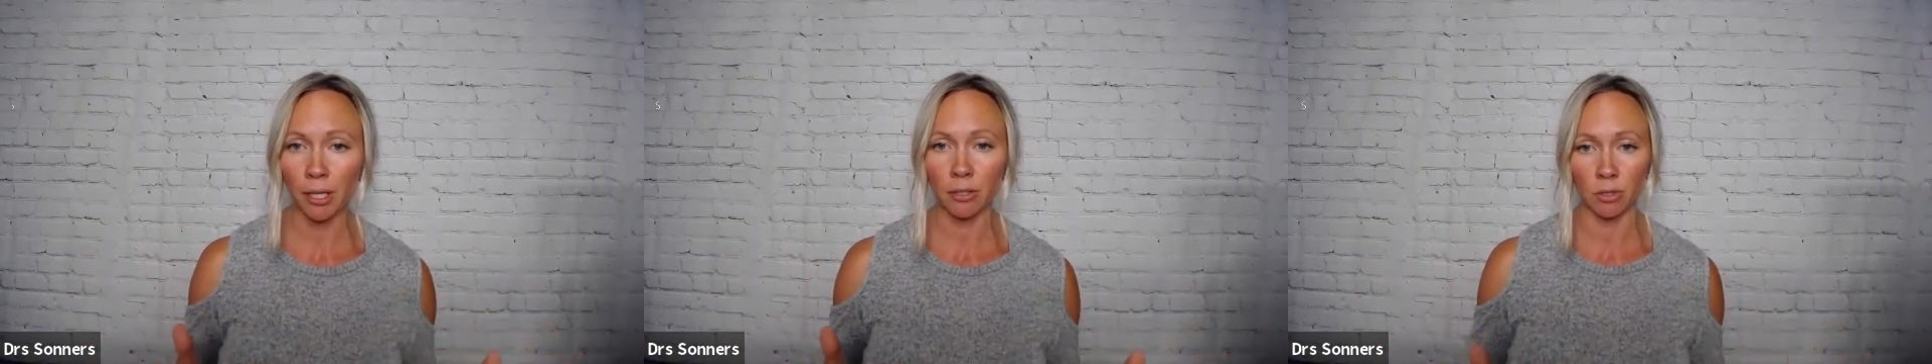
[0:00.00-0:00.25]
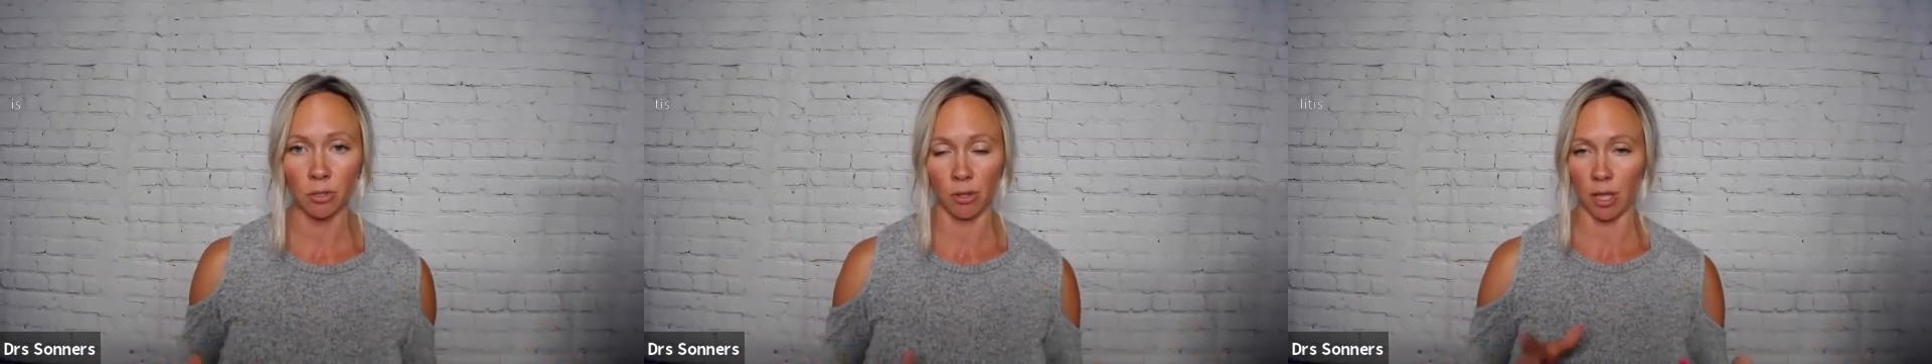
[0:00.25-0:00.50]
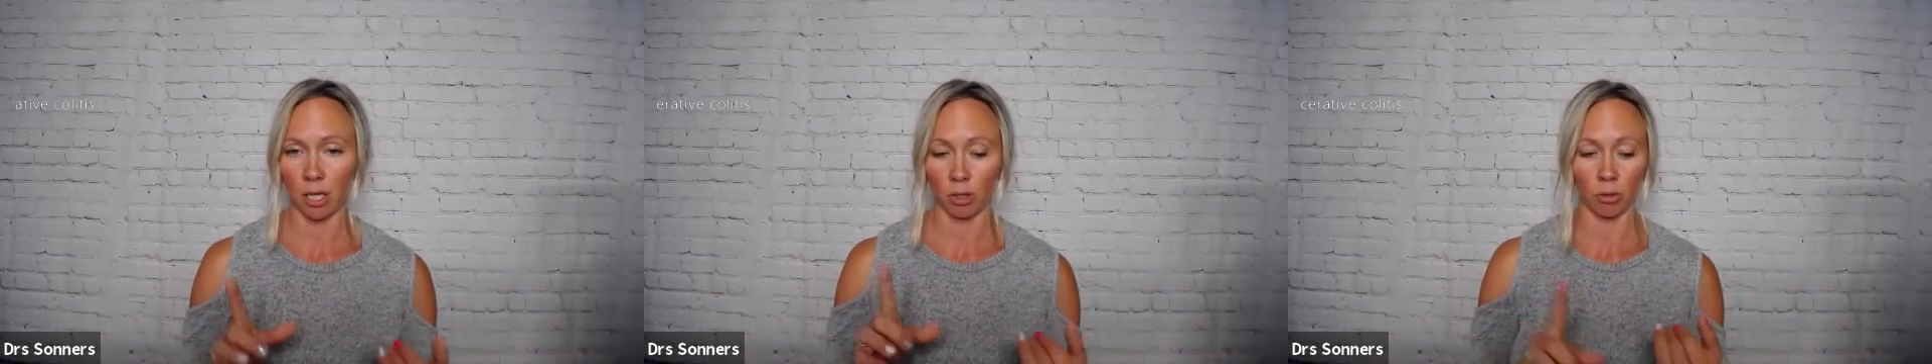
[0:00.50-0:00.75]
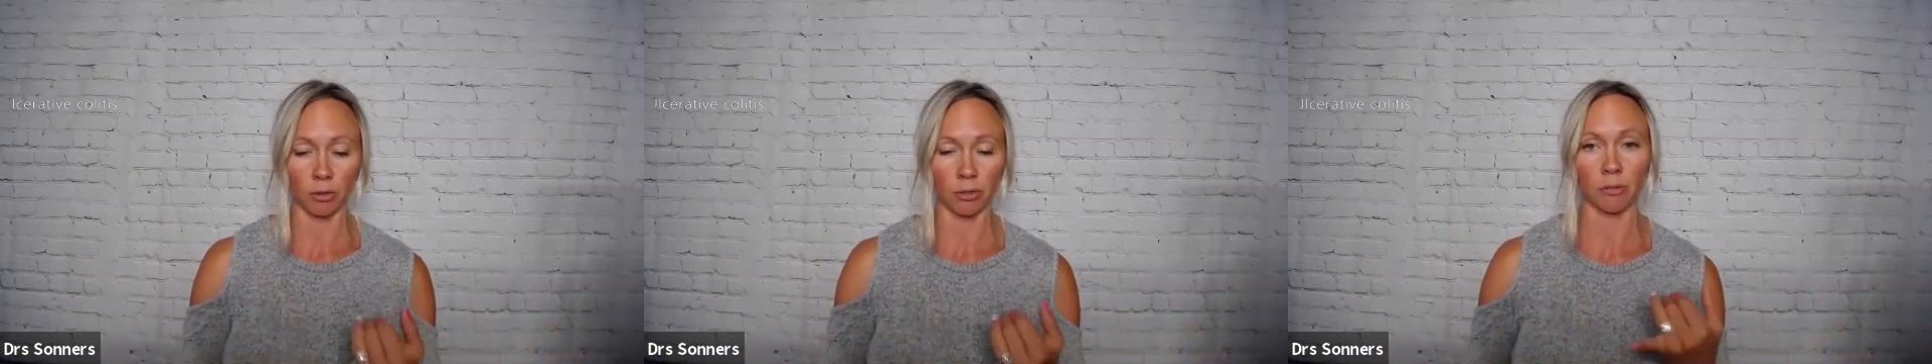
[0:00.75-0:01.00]
So you think
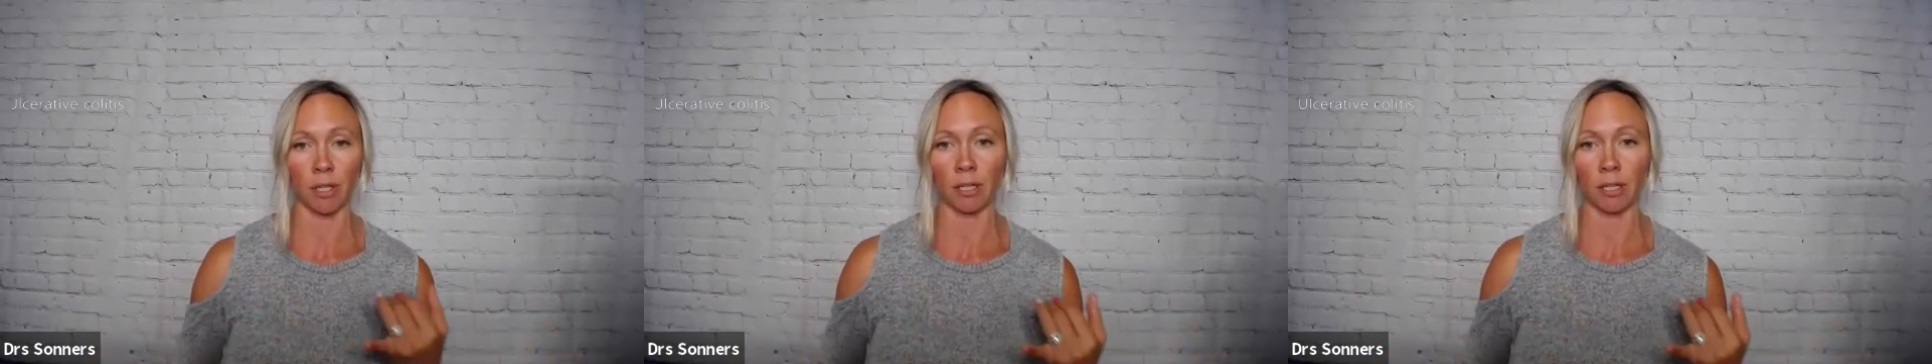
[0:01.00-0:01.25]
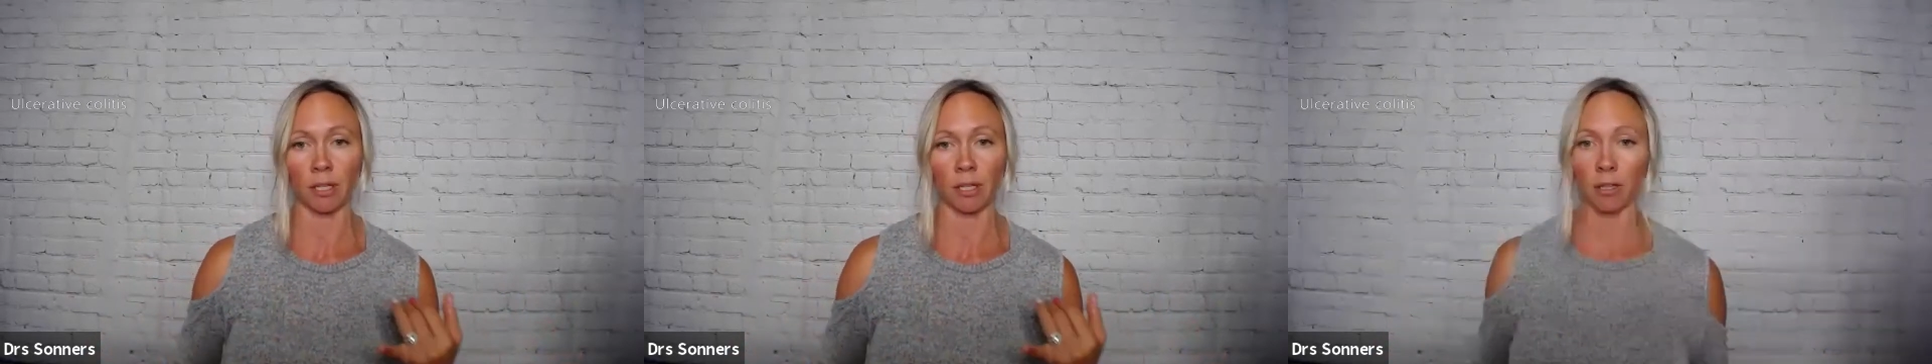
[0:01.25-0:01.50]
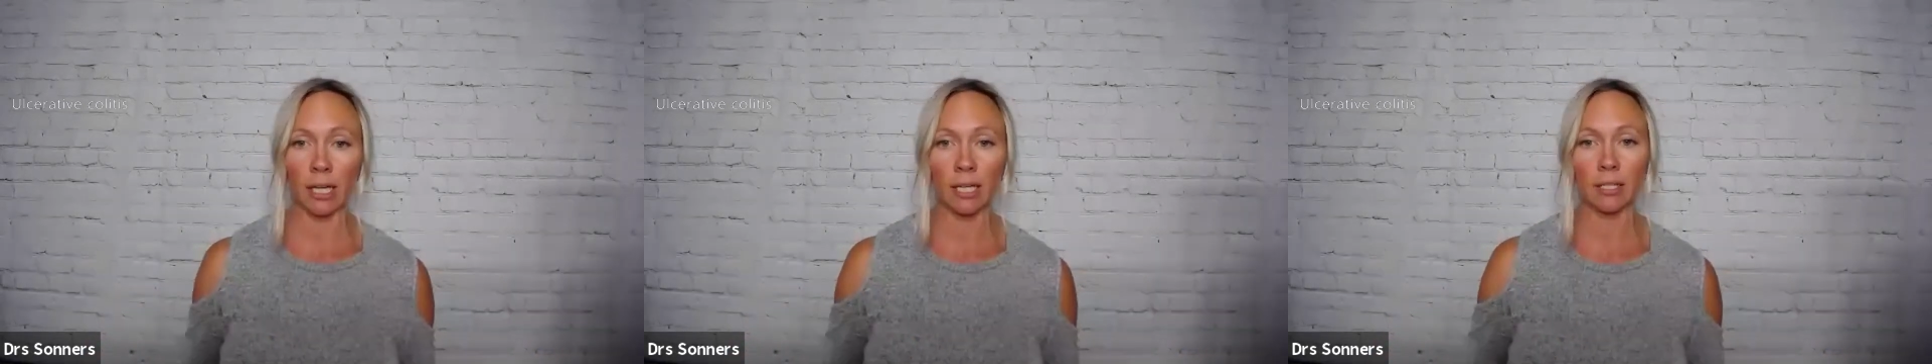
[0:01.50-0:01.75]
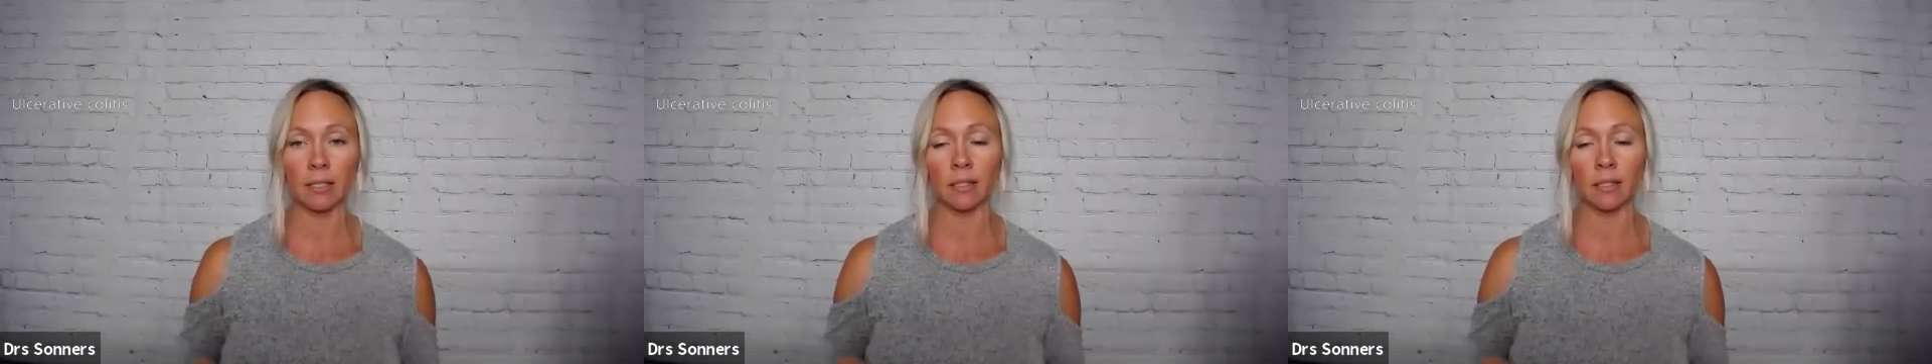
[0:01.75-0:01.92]
ulcerative colitis,